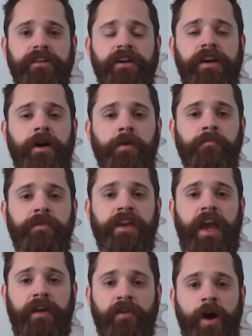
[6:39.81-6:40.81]
They
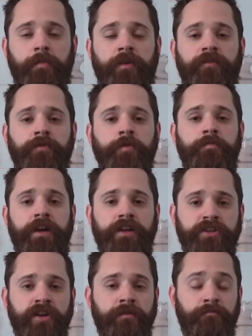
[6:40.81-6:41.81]
gave up a few
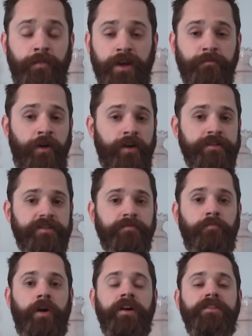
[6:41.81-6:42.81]
big punts,
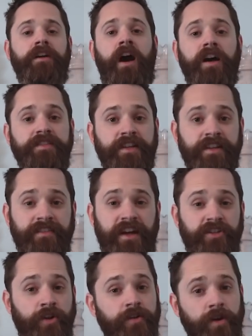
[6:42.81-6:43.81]
but causing
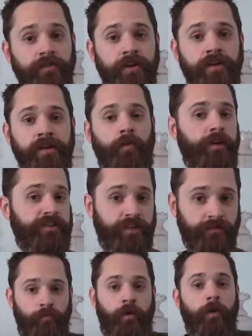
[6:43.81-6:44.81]
that turnover was
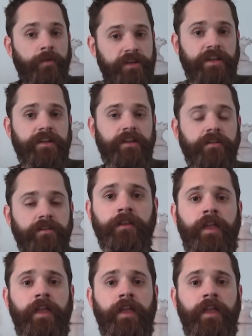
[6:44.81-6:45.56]
what we needed.